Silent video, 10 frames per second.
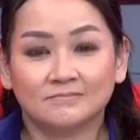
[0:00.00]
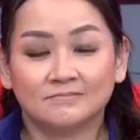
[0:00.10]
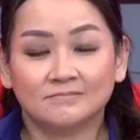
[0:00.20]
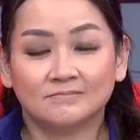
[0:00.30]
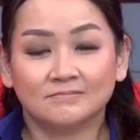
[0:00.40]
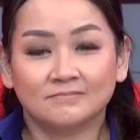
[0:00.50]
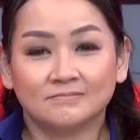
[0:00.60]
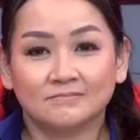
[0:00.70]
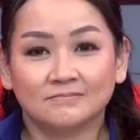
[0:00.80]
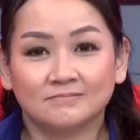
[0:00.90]

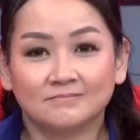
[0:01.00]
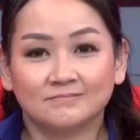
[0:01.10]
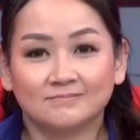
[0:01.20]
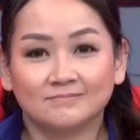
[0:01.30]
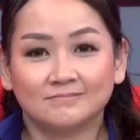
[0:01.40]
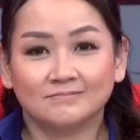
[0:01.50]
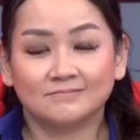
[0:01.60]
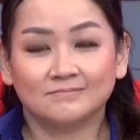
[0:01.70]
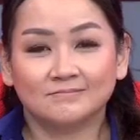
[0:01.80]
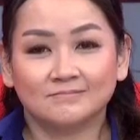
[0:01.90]

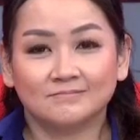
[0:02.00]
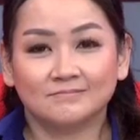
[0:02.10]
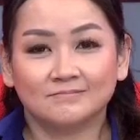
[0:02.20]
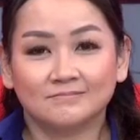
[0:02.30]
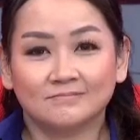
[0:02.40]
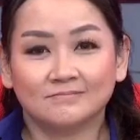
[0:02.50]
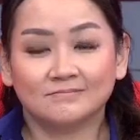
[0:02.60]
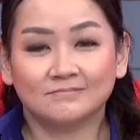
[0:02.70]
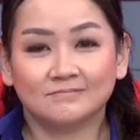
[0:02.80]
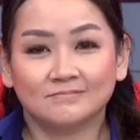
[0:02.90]

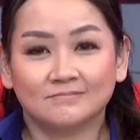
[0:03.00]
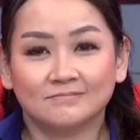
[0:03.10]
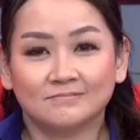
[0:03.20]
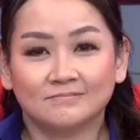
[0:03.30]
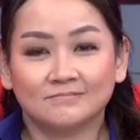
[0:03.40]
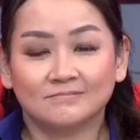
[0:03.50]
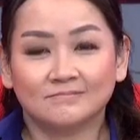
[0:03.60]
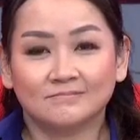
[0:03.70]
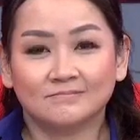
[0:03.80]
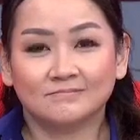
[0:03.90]

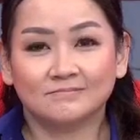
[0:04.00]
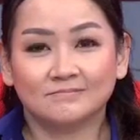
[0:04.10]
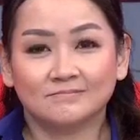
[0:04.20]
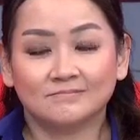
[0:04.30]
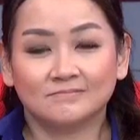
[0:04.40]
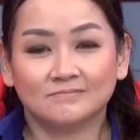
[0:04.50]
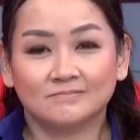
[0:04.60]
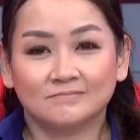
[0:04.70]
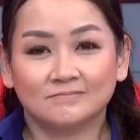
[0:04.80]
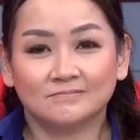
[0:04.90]

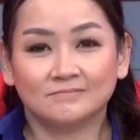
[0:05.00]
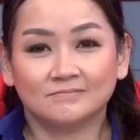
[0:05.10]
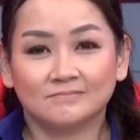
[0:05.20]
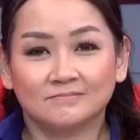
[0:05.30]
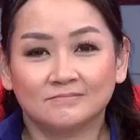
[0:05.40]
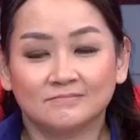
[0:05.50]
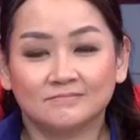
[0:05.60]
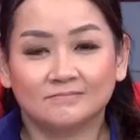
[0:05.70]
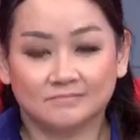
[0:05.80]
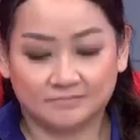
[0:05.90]
(not speaking)